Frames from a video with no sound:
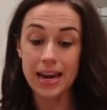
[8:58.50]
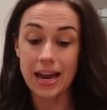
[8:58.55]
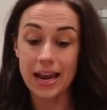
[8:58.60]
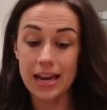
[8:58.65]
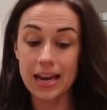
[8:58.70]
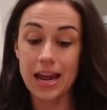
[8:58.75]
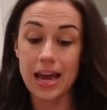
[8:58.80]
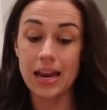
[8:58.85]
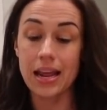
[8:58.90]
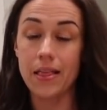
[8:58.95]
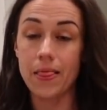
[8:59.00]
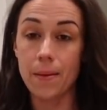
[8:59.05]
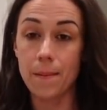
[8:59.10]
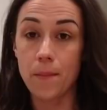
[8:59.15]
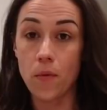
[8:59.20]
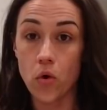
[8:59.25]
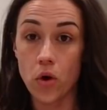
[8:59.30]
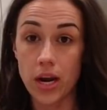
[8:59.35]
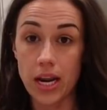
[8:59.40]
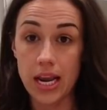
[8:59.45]
night and in the
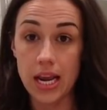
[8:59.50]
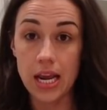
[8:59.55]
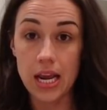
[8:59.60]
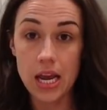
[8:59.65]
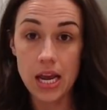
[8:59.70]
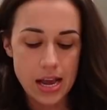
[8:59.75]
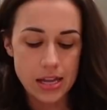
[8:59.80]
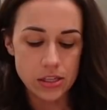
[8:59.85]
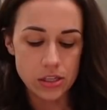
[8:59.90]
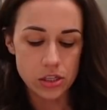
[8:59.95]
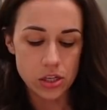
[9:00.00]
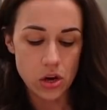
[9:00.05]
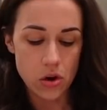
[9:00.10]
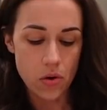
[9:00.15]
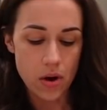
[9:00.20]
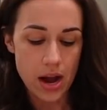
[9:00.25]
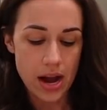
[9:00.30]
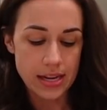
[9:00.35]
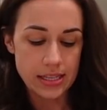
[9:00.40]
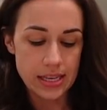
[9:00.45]
morning. And
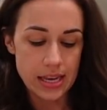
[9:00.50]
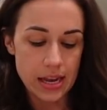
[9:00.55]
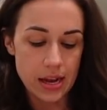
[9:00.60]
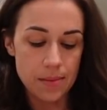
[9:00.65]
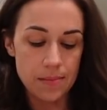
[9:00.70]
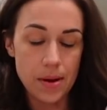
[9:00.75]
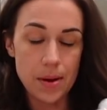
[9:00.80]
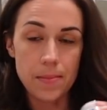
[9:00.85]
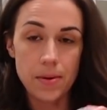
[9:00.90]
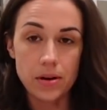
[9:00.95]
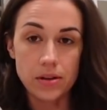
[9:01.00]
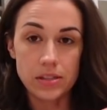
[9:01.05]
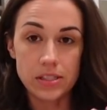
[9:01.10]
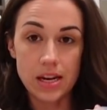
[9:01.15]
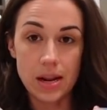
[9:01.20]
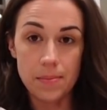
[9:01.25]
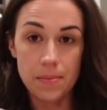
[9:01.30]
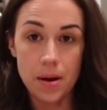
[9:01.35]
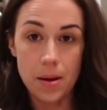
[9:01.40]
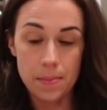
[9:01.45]
so I take up my bottles that
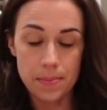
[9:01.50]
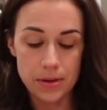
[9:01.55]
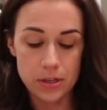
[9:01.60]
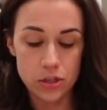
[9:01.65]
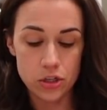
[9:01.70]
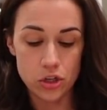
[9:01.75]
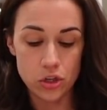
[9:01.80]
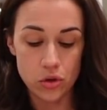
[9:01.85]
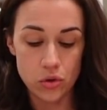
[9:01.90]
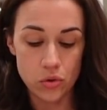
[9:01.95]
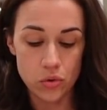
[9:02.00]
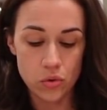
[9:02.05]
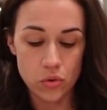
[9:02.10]
I pump into.